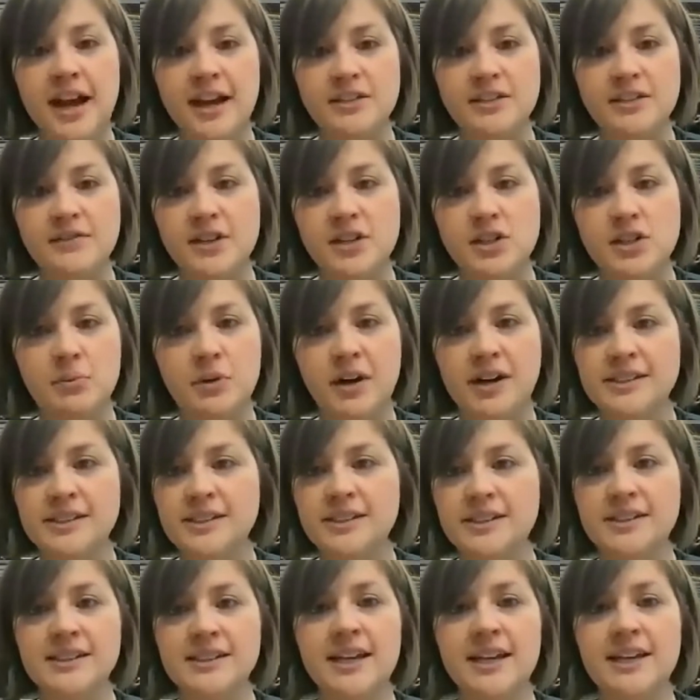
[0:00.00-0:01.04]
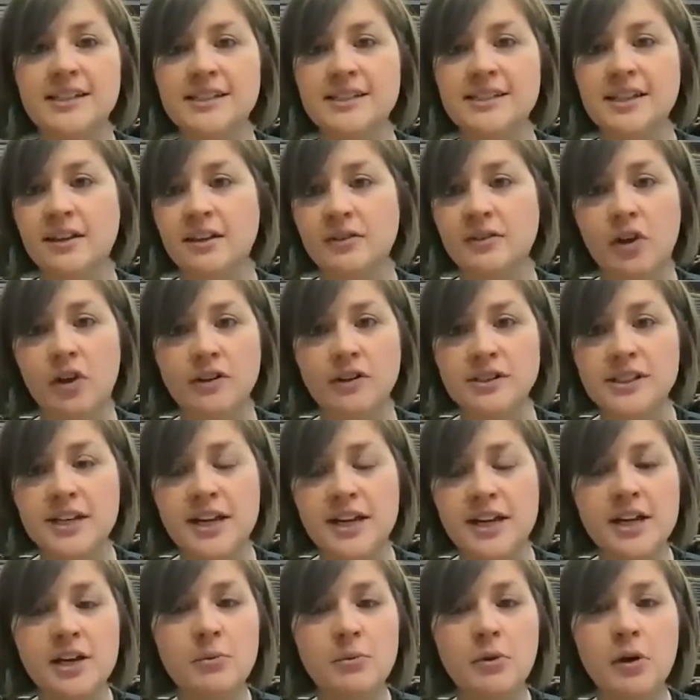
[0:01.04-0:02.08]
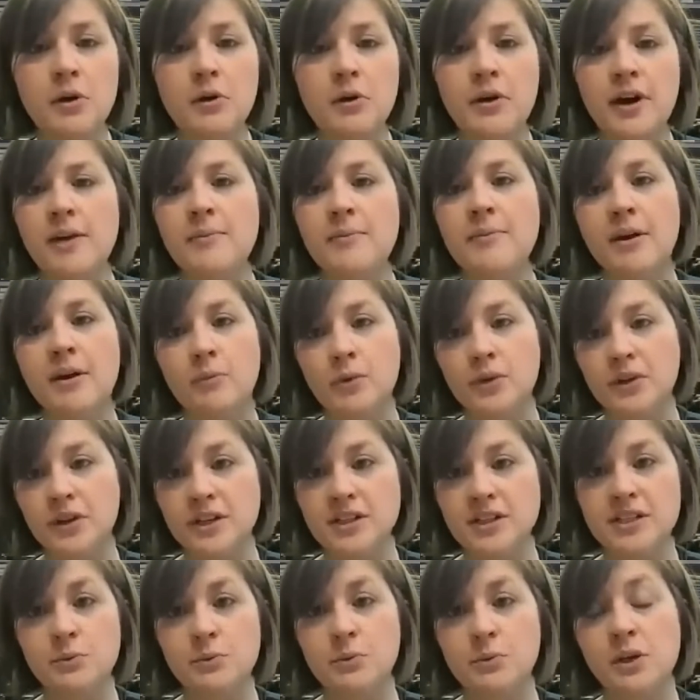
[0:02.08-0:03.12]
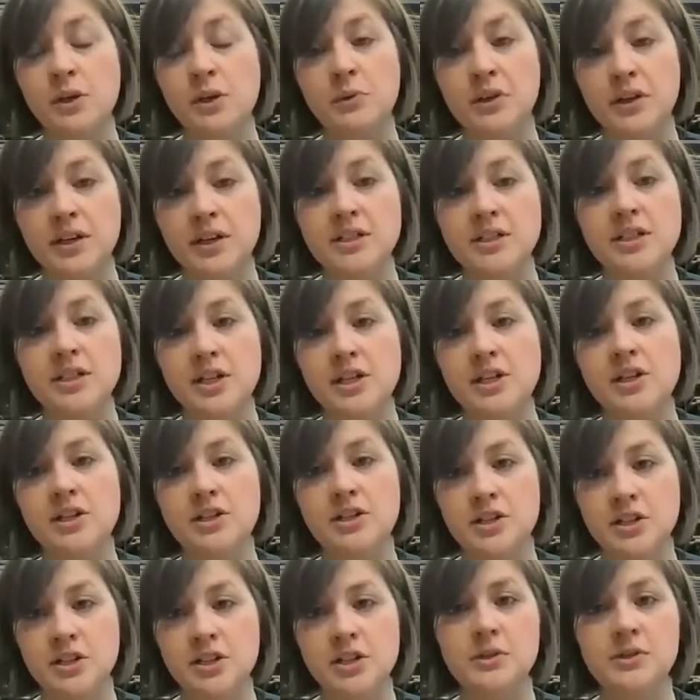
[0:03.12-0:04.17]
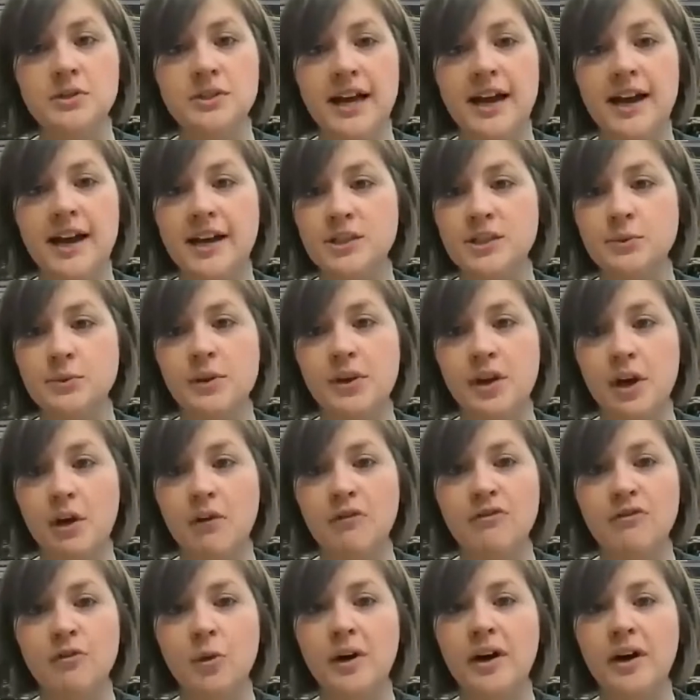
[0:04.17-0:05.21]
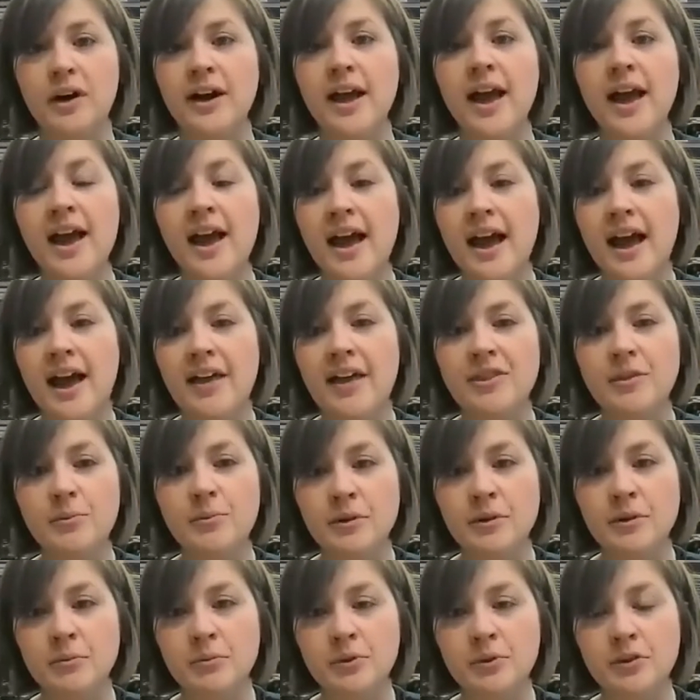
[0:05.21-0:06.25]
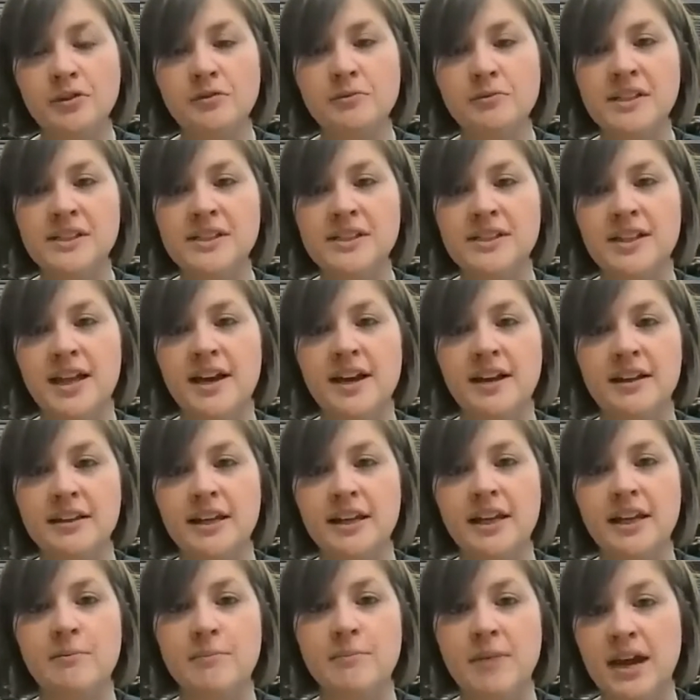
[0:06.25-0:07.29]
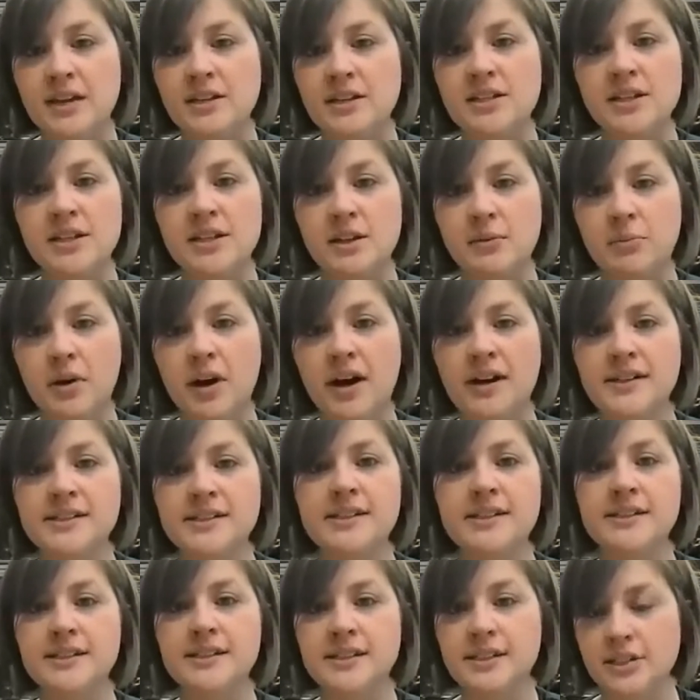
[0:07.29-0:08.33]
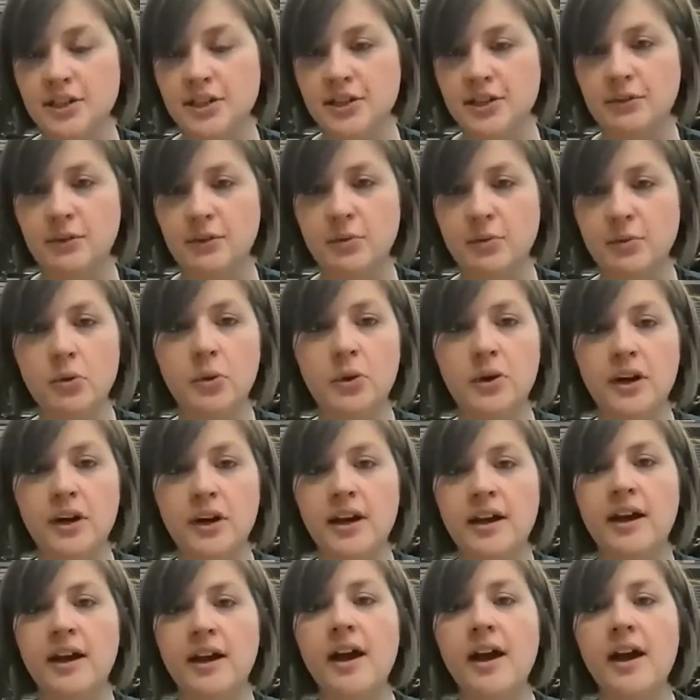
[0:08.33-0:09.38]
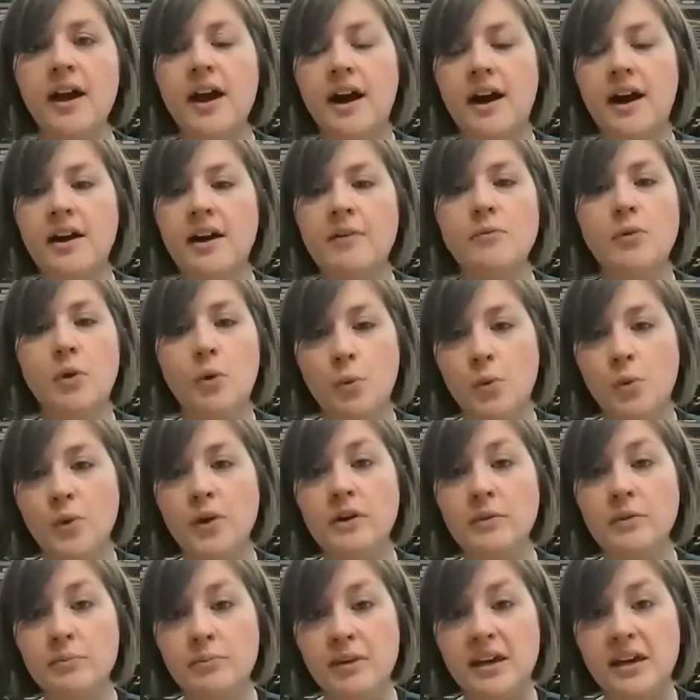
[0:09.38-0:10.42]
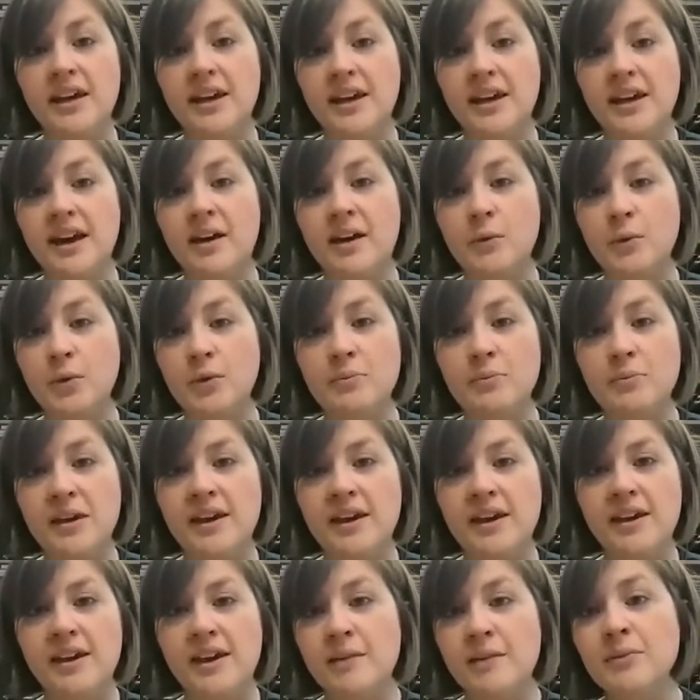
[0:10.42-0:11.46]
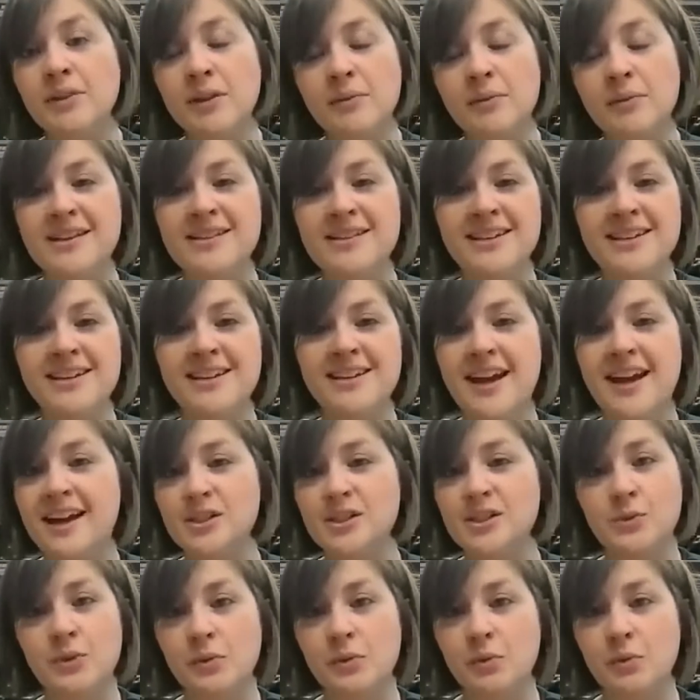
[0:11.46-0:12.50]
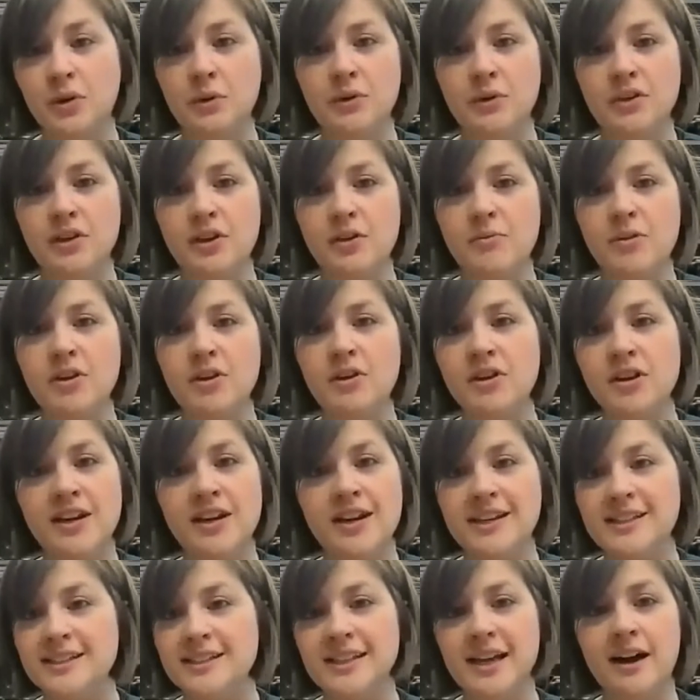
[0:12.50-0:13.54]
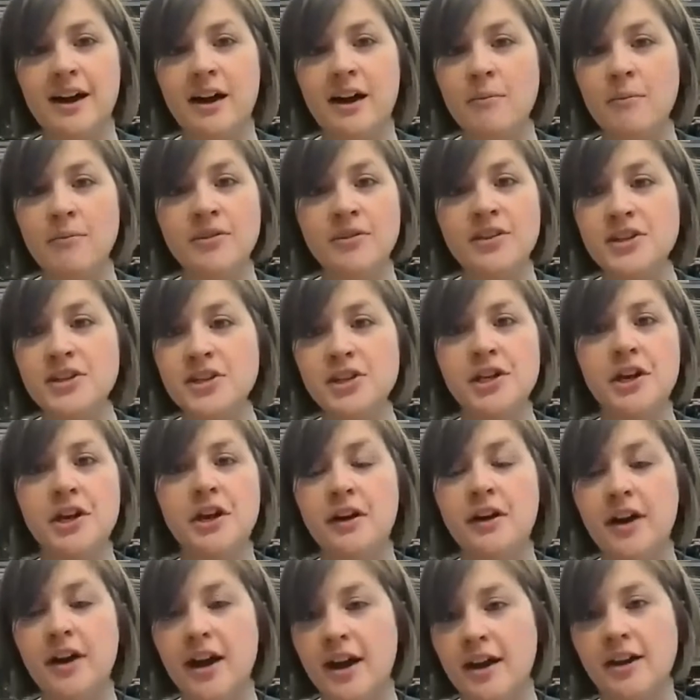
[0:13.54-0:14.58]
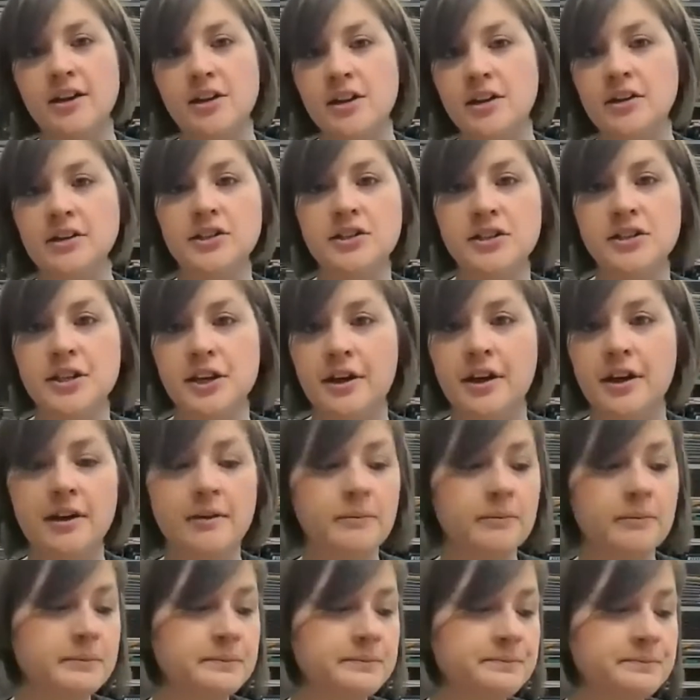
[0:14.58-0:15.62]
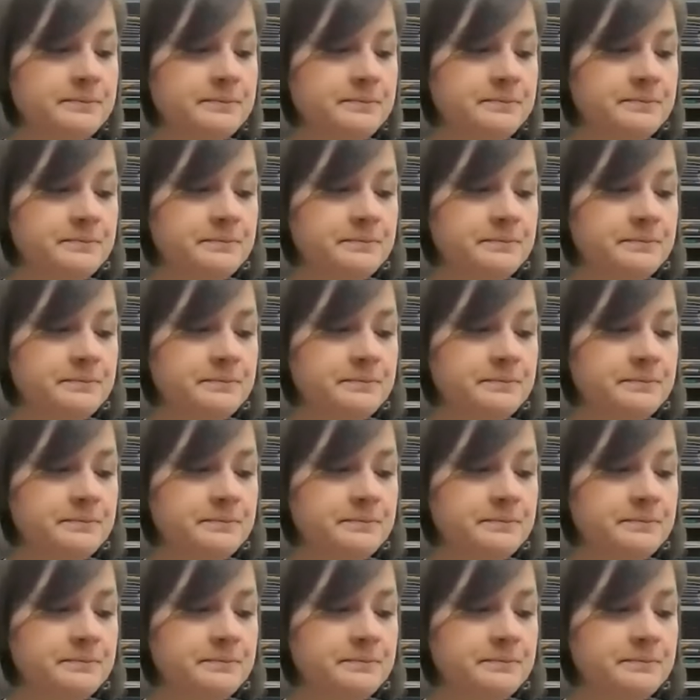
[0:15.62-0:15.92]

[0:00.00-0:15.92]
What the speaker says: activation process is a long-standing program, and we will continue to use that as we go forward. And the improvements that Alini made to the process and to the reporting will be implemented as we work with communities this year and in years to come.